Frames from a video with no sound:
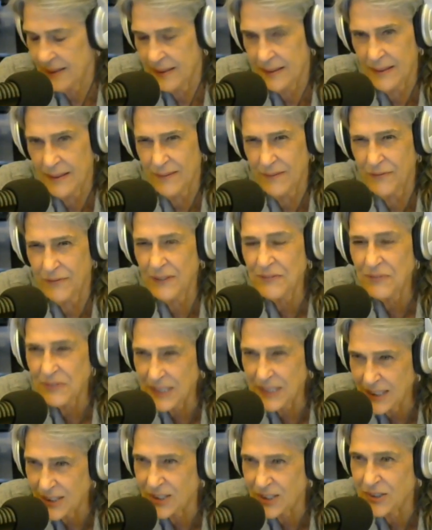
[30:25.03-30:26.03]

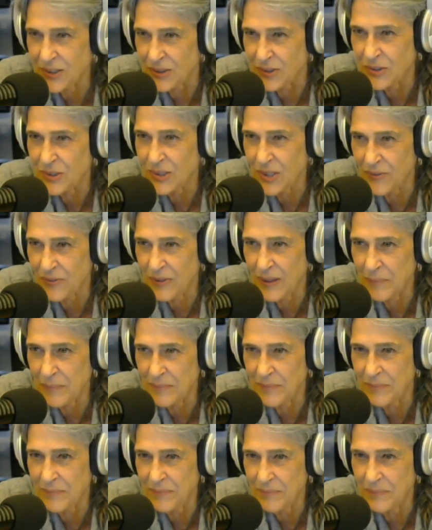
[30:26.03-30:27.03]
52, so
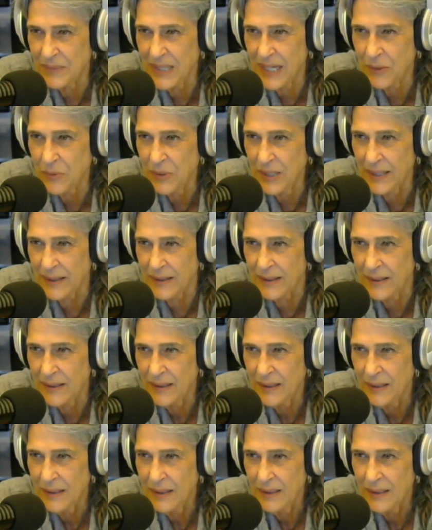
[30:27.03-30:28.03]
from day one.
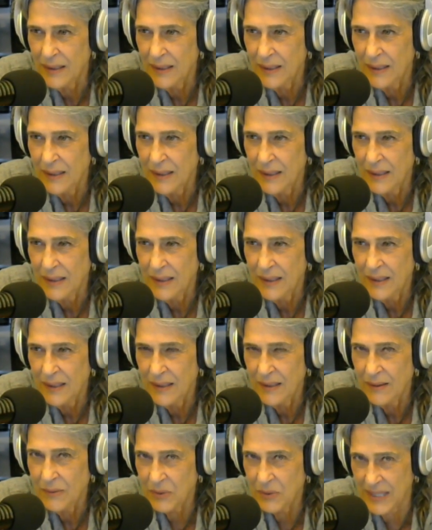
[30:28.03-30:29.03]

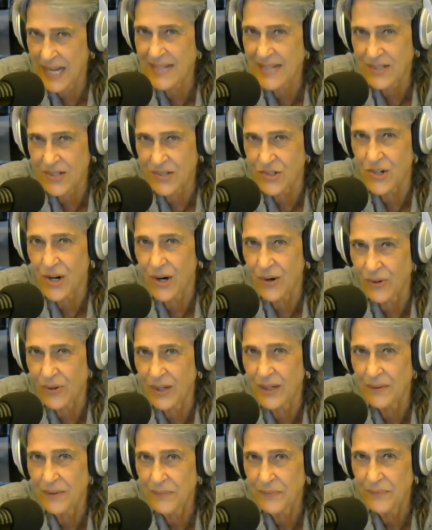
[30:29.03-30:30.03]
Well, that's a joke,
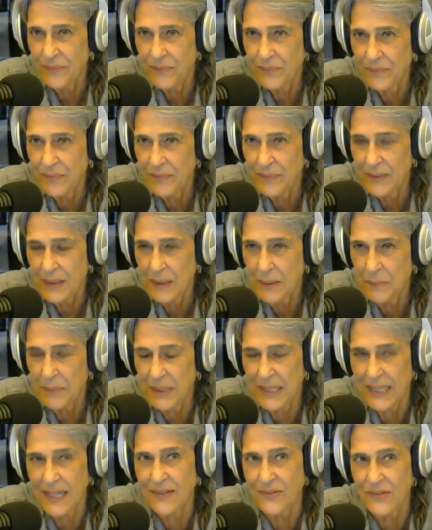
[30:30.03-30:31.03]

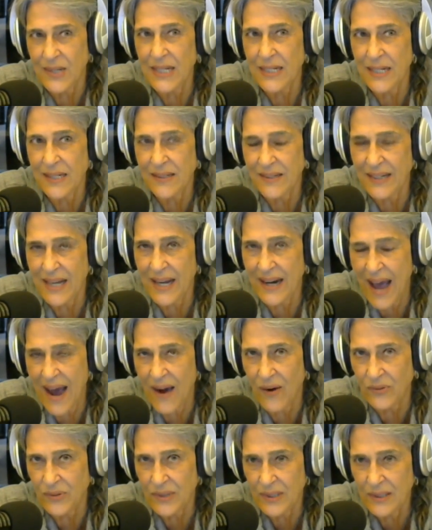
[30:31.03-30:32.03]
because they need to get
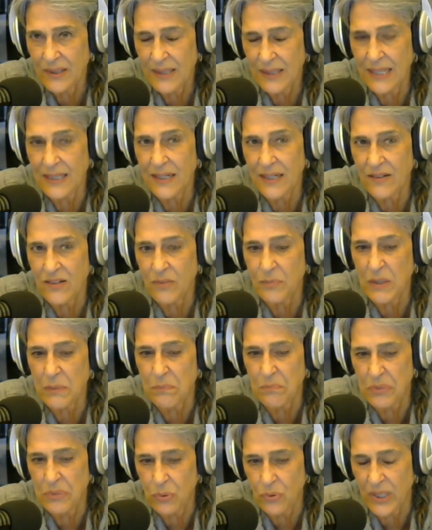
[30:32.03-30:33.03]
out. They need to be
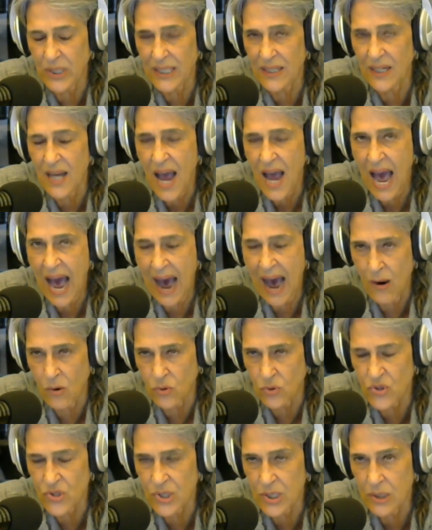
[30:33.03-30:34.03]
booted out.